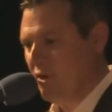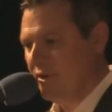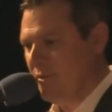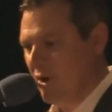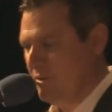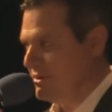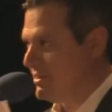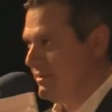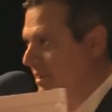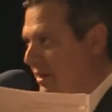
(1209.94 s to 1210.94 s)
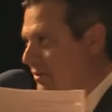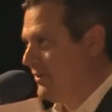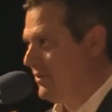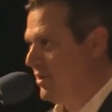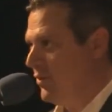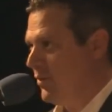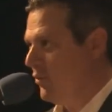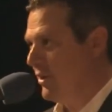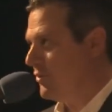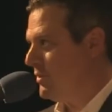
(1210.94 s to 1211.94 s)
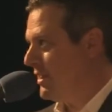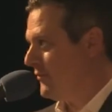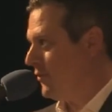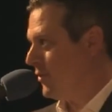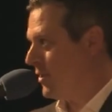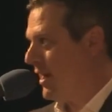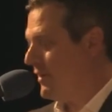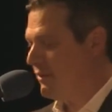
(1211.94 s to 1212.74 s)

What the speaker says: all the marbles. I don't even know what you're playing for or how